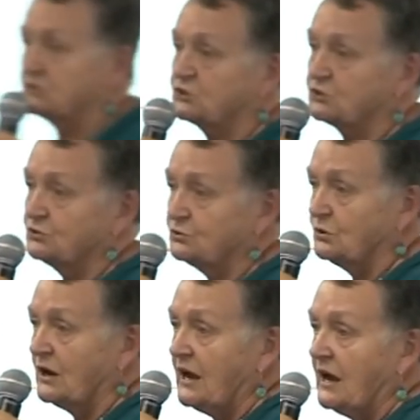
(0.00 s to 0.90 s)

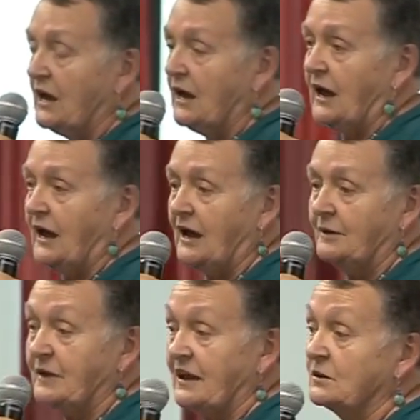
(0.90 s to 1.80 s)
into,
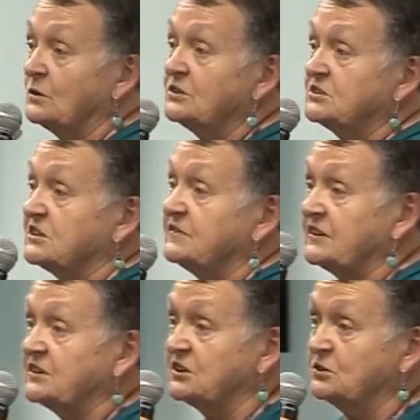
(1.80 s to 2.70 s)
um, and on the D
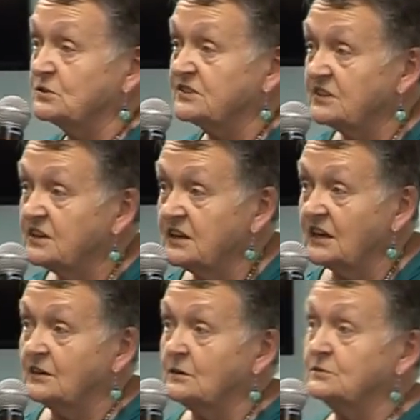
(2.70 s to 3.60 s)
V D you'll
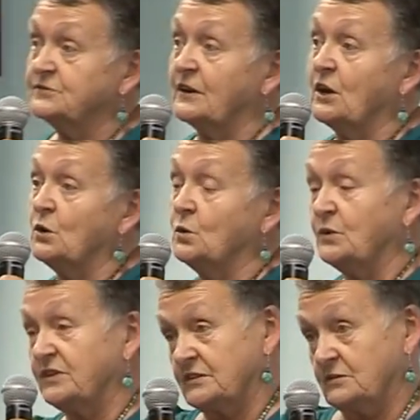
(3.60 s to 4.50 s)
see an old fellow
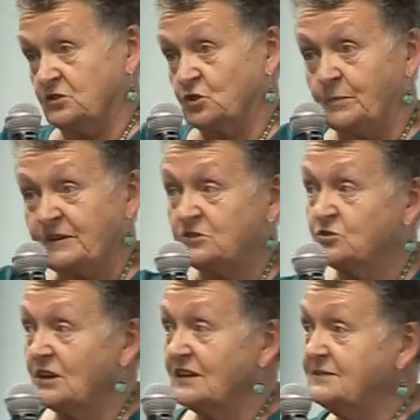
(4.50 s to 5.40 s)
with a shopping
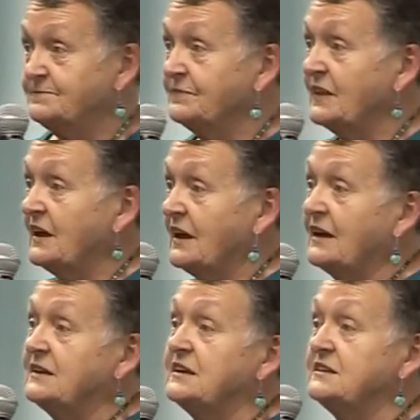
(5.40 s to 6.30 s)
trolley,
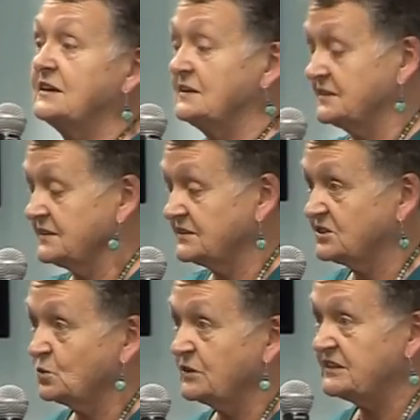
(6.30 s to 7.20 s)
and he does
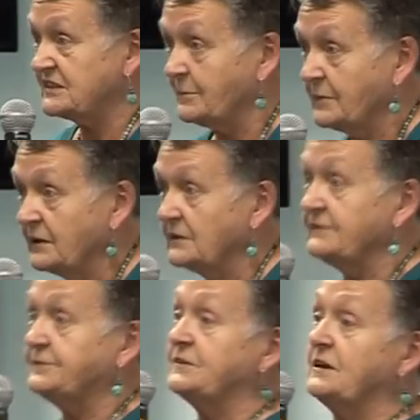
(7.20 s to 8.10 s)
squeeze up,
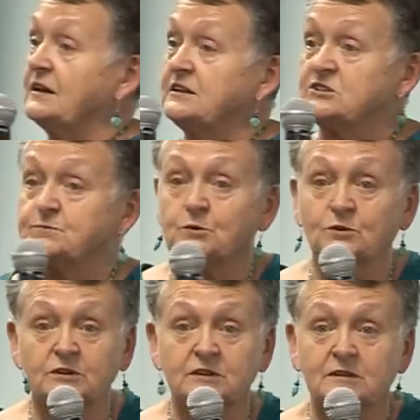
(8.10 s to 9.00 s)
lift the luggage,
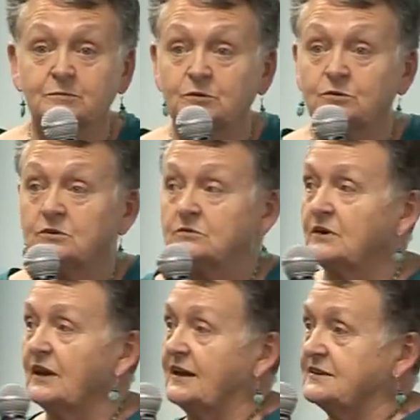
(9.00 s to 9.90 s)
put it in the boot,
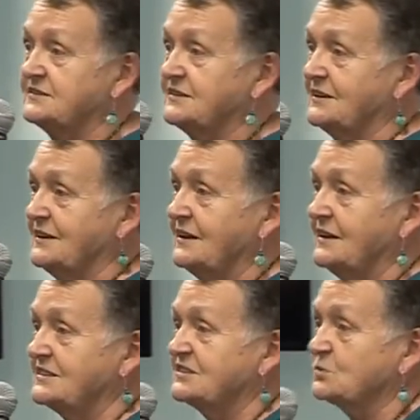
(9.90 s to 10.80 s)
relax.
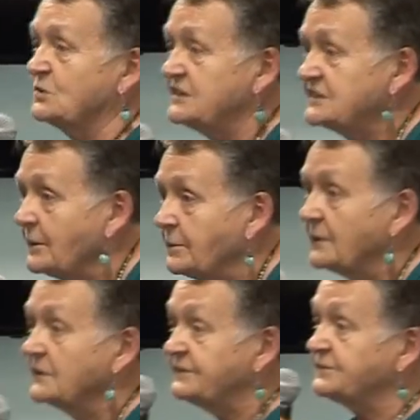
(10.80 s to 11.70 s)
Squeeze
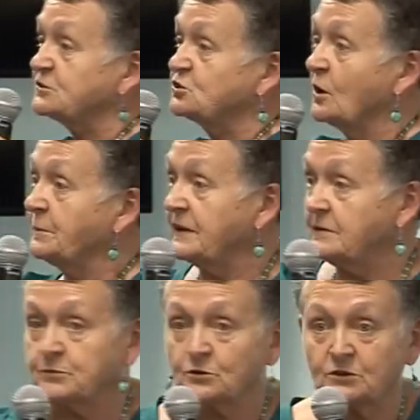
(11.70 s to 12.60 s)
up, lift the
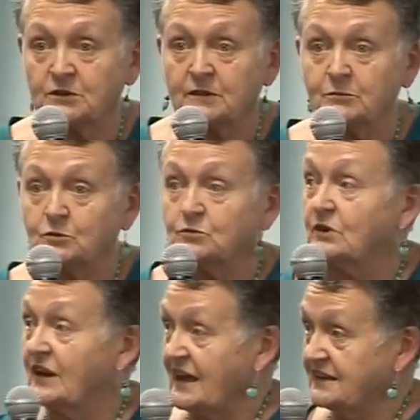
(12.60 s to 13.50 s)
shopping, put it in the boot,
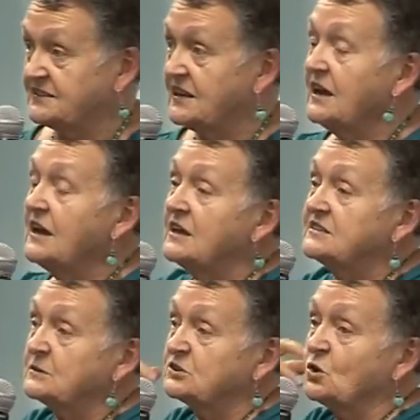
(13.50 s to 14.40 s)
relax.
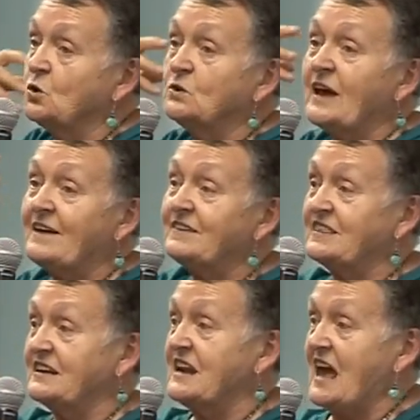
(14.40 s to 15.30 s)
So it's called
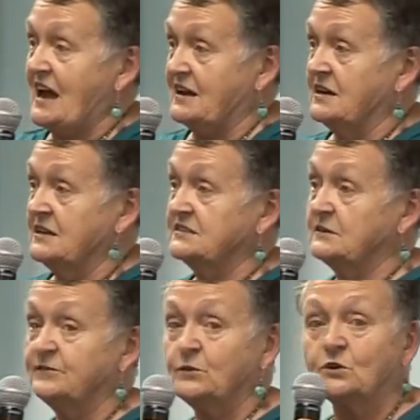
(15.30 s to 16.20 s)
having the knack.
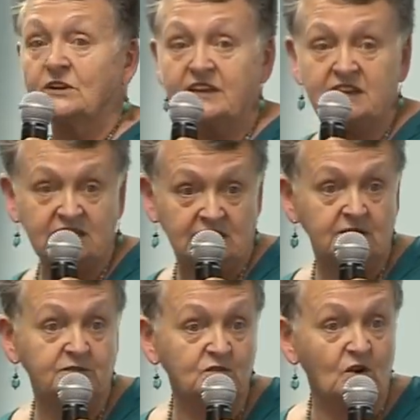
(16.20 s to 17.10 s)
So if you're
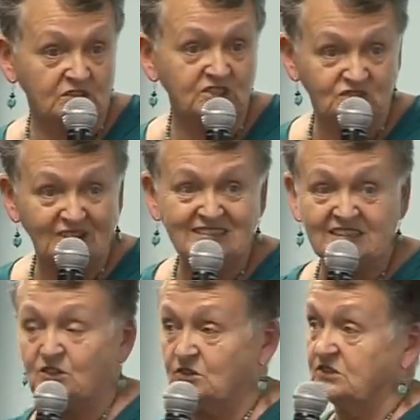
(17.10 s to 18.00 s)
leaking, if you've got
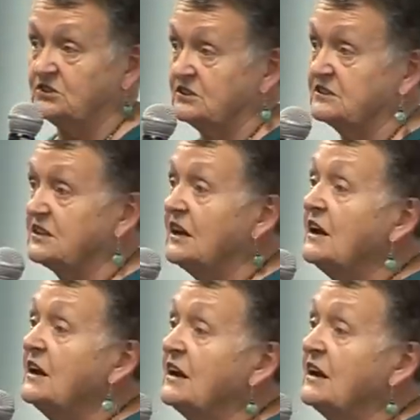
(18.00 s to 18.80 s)
stress incontinence,